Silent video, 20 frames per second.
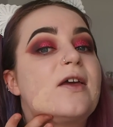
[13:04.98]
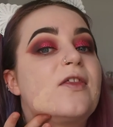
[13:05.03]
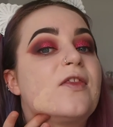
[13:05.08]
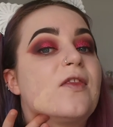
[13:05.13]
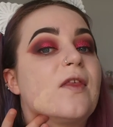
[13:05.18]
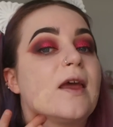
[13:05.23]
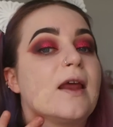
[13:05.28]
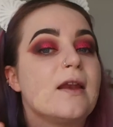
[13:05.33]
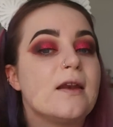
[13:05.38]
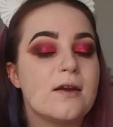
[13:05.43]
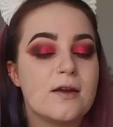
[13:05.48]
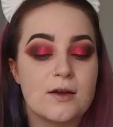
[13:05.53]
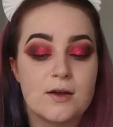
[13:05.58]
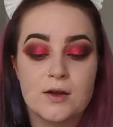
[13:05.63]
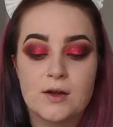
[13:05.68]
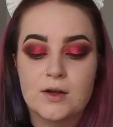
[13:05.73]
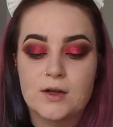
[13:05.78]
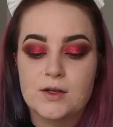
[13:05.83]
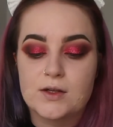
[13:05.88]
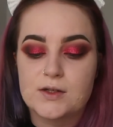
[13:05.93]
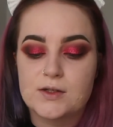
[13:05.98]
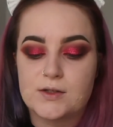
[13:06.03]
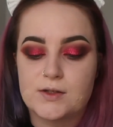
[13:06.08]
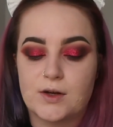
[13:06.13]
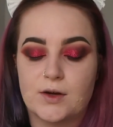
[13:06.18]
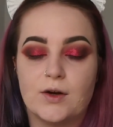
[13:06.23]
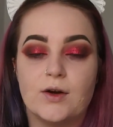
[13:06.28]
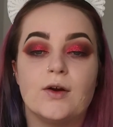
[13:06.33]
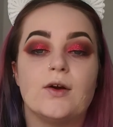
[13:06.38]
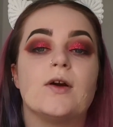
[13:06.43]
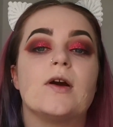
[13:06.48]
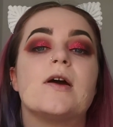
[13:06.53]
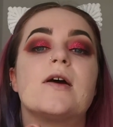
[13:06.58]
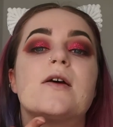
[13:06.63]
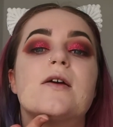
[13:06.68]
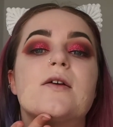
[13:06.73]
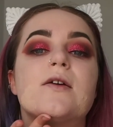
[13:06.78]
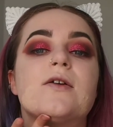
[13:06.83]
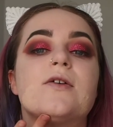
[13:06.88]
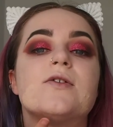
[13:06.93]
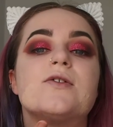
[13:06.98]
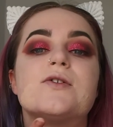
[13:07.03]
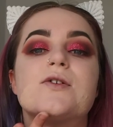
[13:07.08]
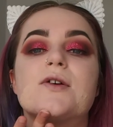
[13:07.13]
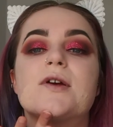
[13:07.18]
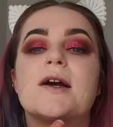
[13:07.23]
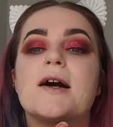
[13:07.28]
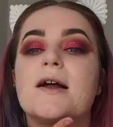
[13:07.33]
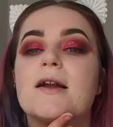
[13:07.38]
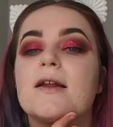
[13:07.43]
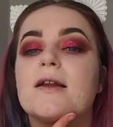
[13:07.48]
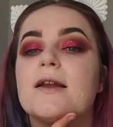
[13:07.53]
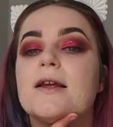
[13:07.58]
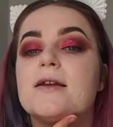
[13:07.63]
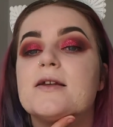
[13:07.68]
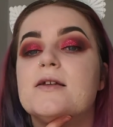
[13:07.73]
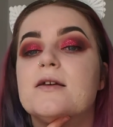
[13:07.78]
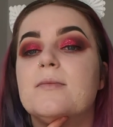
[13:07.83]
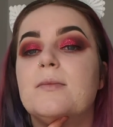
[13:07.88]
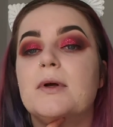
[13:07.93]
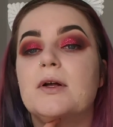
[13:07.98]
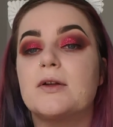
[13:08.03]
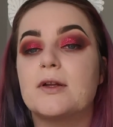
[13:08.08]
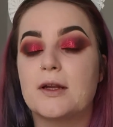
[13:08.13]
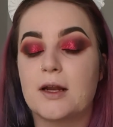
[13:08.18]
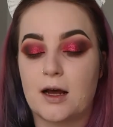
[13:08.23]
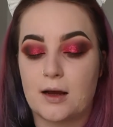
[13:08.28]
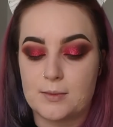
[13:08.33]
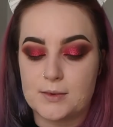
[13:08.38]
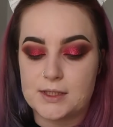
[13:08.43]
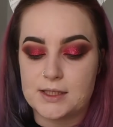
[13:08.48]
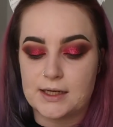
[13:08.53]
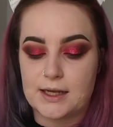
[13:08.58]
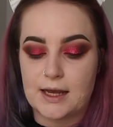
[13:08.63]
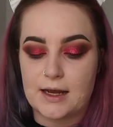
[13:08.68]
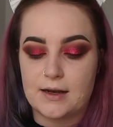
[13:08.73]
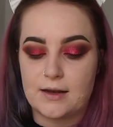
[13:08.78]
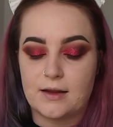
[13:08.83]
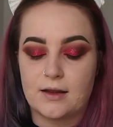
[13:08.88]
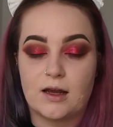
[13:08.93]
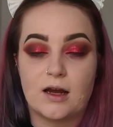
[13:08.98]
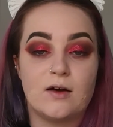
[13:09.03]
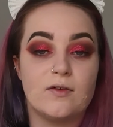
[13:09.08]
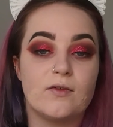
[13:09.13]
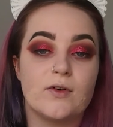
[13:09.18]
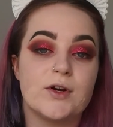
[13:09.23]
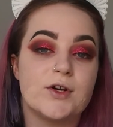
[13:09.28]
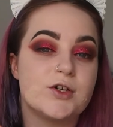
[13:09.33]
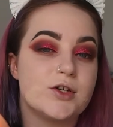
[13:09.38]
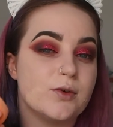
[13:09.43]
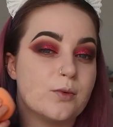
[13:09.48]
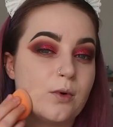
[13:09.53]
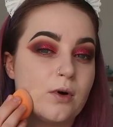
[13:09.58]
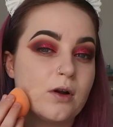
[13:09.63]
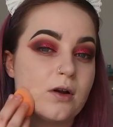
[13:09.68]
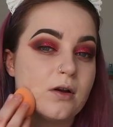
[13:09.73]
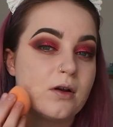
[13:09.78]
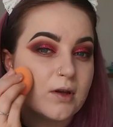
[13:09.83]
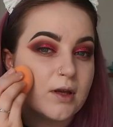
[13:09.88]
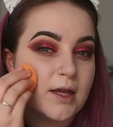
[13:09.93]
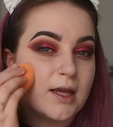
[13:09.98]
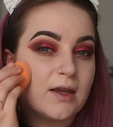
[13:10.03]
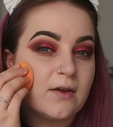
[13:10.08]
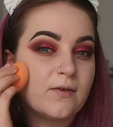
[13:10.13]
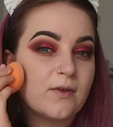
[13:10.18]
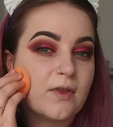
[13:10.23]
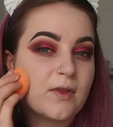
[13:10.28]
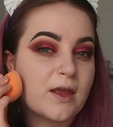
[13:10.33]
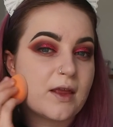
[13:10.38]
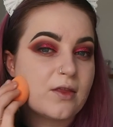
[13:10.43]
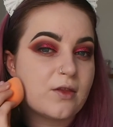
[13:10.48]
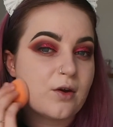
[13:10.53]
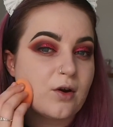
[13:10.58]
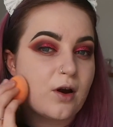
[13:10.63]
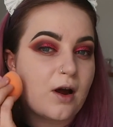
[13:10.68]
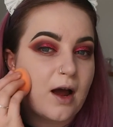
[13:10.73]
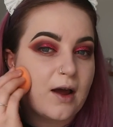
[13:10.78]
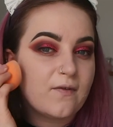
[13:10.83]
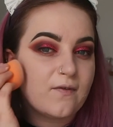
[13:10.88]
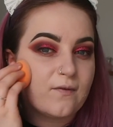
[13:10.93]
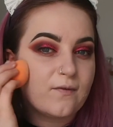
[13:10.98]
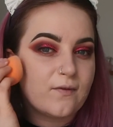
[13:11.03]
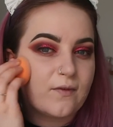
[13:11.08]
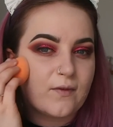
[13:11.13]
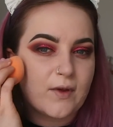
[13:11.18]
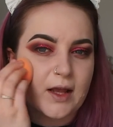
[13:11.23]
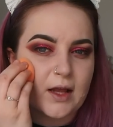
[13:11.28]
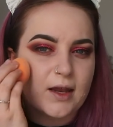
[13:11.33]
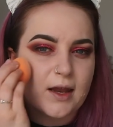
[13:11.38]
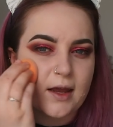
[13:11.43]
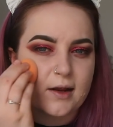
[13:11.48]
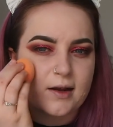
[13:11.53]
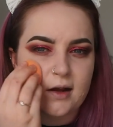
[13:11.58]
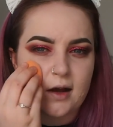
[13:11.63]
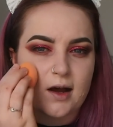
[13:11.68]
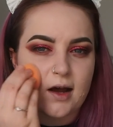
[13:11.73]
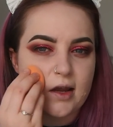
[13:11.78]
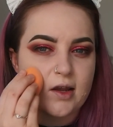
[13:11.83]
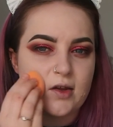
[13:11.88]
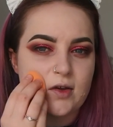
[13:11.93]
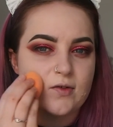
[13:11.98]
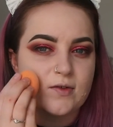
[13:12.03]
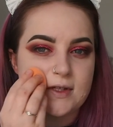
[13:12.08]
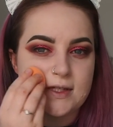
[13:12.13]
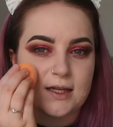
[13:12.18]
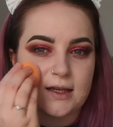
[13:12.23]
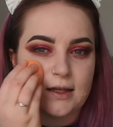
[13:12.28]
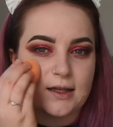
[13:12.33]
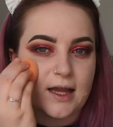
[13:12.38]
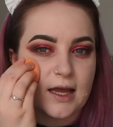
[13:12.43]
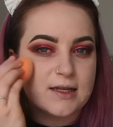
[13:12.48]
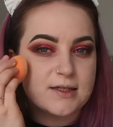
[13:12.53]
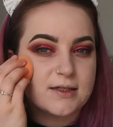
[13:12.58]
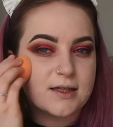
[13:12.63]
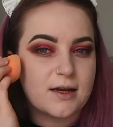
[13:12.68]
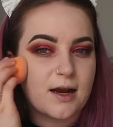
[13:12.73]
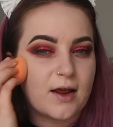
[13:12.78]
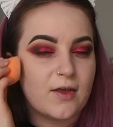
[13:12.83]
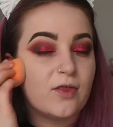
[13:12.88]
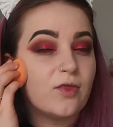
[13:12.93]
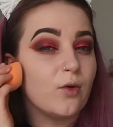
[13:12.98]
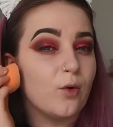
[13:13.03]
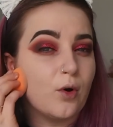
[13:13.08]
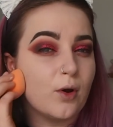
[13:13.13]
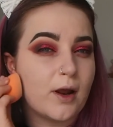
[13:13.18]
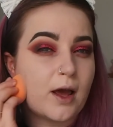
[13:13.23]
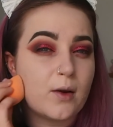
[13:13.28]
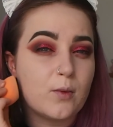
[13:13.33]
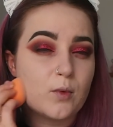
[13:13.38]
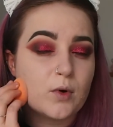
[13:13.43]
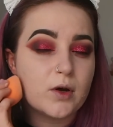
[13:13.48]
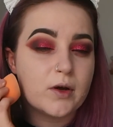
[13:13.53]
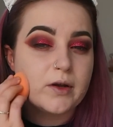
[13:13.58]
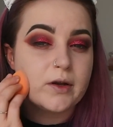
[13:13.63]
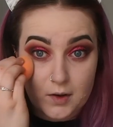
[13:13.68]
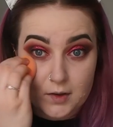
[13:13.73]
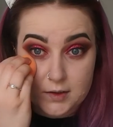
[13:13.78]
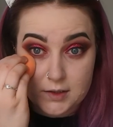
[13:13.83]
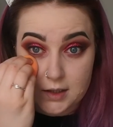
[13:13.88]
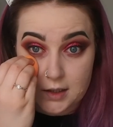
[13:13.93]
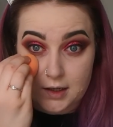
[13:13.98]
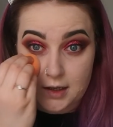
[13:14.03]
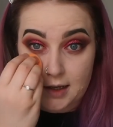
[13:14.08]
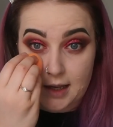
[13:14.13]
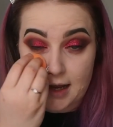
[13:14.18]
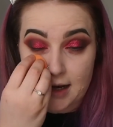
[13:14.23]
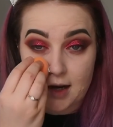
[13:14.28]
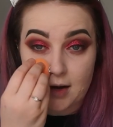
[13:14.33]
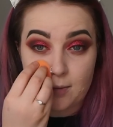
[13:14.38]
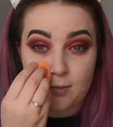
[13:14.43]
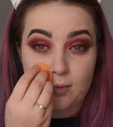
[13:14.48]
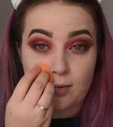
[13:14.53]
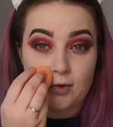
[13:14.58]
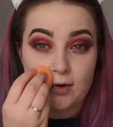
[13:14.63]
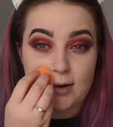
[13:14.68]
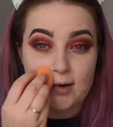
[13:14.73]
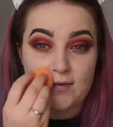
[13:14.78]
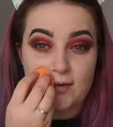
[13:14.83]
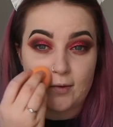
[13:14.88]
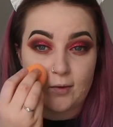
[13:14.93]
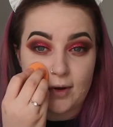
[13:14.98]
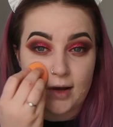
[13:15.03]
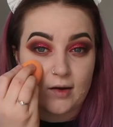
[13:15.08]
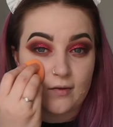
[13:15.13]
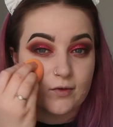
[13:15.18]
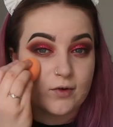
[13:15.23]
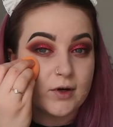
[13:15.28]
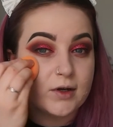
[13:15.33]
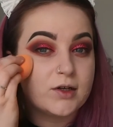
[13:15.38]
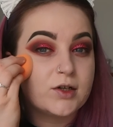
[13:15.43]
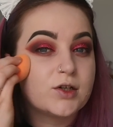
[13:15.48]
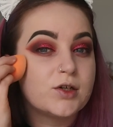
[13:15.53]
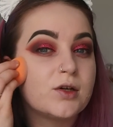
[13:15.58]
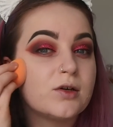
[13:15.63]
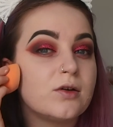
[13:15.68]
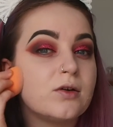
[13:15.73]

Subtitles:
thin, so you do kind of need to build it up to get the coverage you want. Even then though, I feel like I use less than I thought I would to get a pretty full coverage.